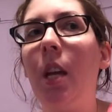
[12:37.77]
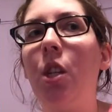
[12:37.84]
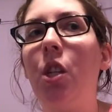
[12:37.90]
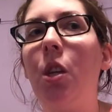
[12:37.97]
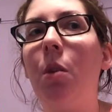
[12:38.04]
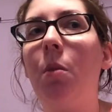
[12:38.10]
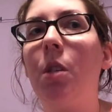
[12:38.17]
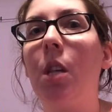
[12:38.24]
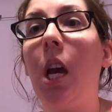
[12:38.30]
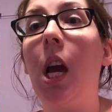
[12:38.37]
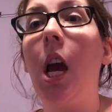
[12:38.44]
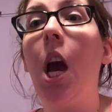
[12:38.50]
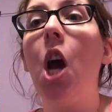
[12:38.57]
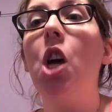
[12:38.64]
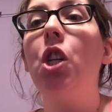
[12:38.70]
And she was like,
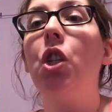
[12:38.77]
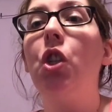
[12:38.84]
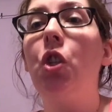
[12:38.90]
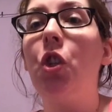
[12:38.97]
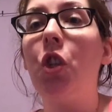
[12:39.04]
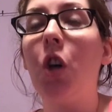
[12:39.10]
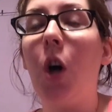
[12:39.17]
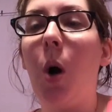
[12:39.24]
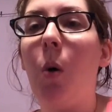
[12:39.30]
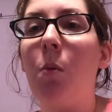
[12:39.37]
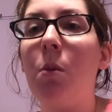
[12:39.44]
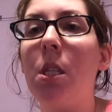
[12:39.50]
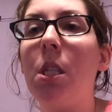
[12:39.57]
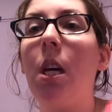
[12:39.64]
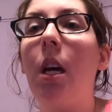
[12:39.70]

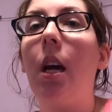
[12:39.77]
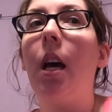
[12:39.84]
don't